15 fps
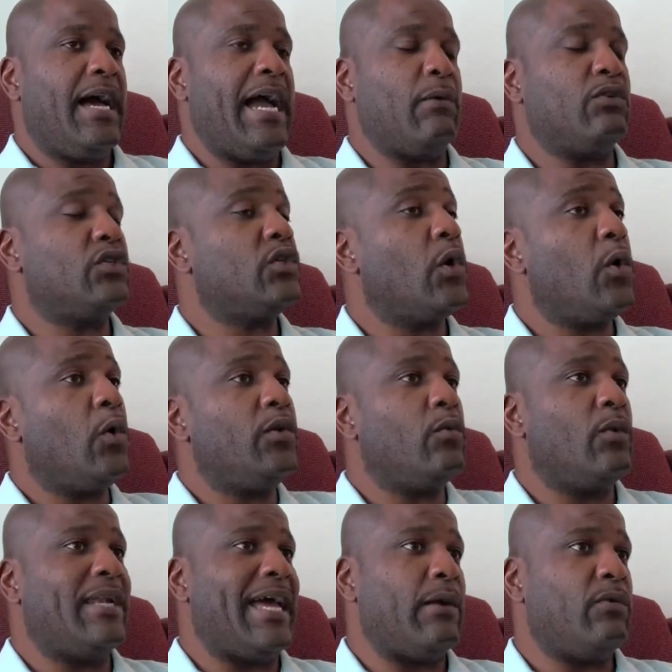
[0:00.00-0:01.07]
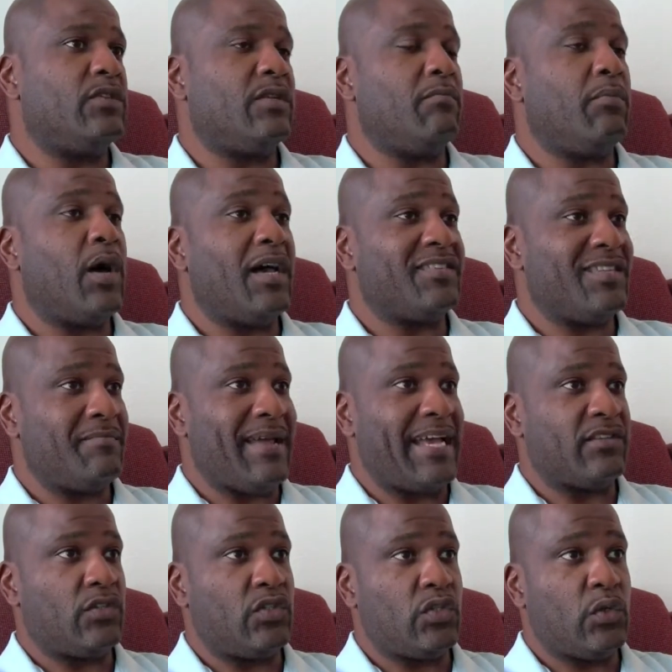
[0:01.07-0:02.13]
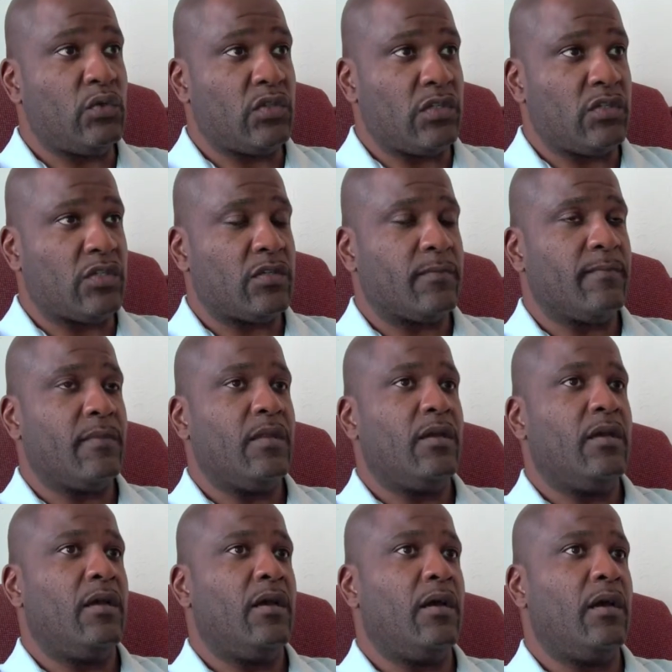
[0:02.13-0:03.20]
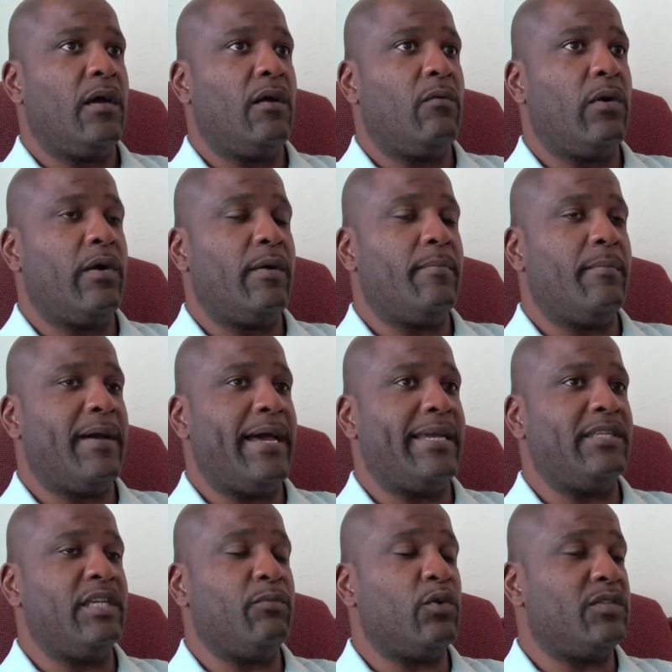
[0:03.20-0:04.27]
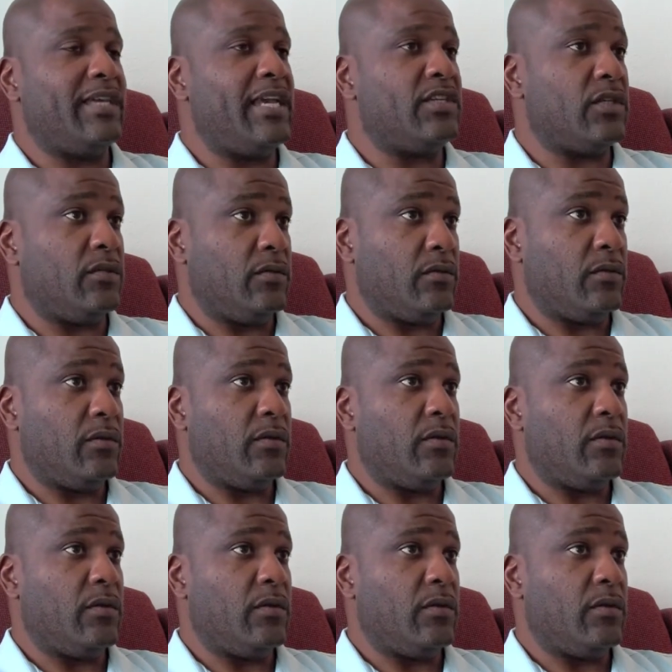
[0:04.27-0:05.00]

I was told when I was in Boston, Massachusetts, where my deportation